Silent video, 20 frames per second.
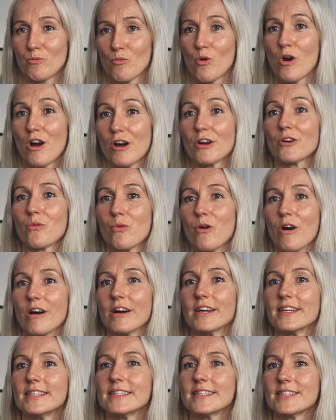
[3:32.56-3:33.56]
Work
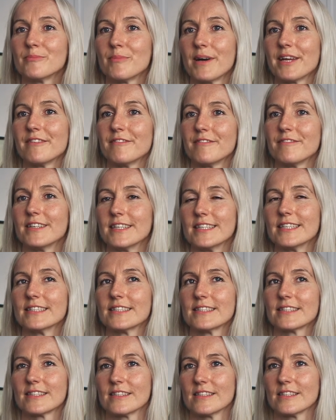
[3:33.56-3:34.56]
wise, the benefit
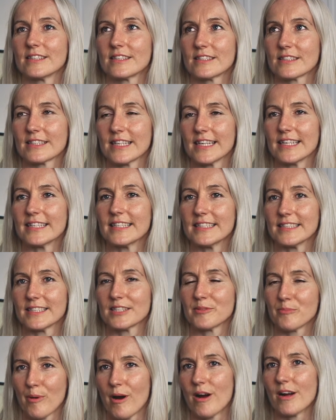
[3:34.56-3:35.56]
is that it
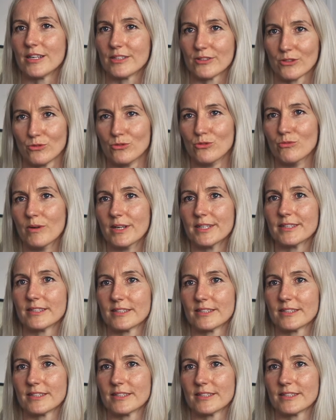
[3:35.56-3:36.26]
inspires all my